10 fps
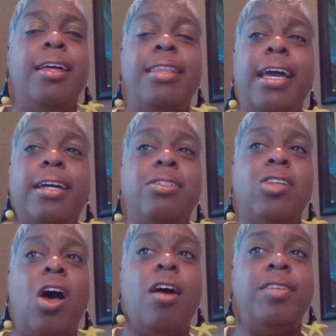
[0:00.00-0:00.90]
that could
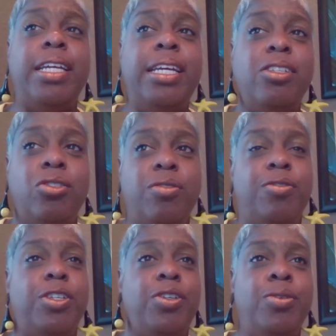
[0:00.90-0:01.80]
solve an issue for
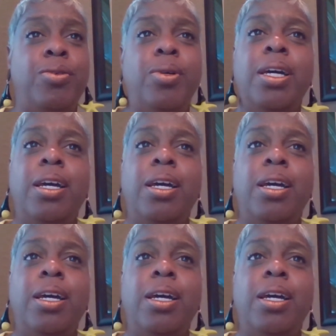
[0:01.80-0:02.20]
you